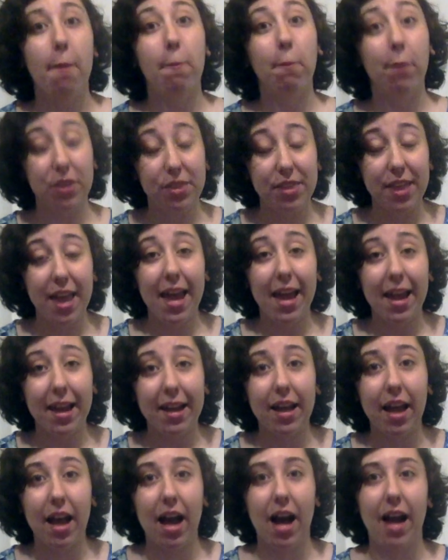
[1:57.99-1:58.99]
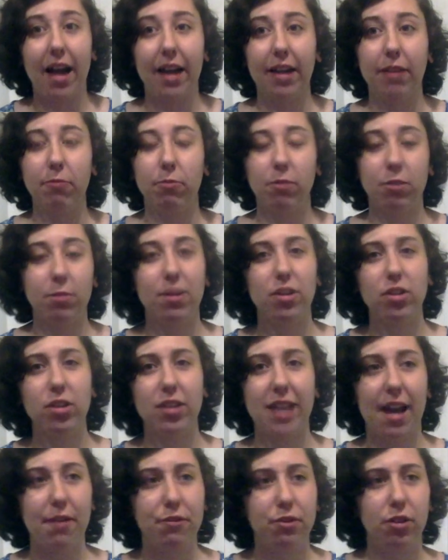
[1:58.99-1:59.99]
But then,
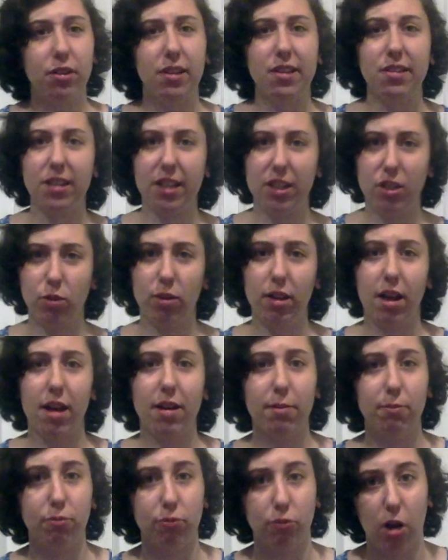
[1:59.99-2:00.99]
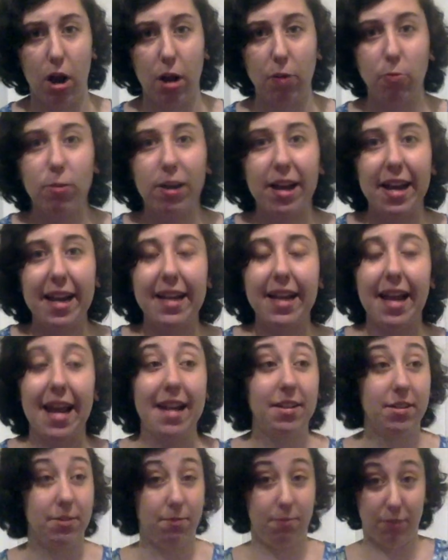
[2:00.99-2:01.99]
especially after listening to a lot of Broadway
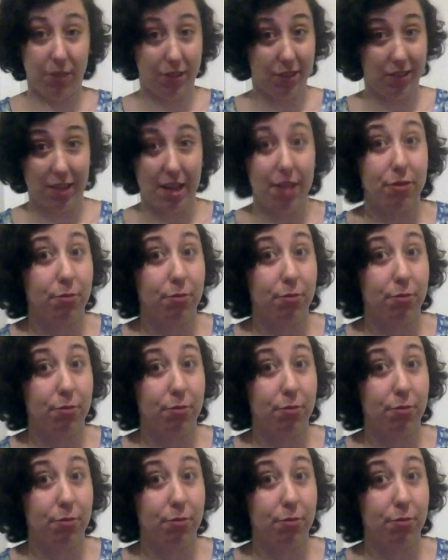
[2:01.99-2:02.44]
and Seth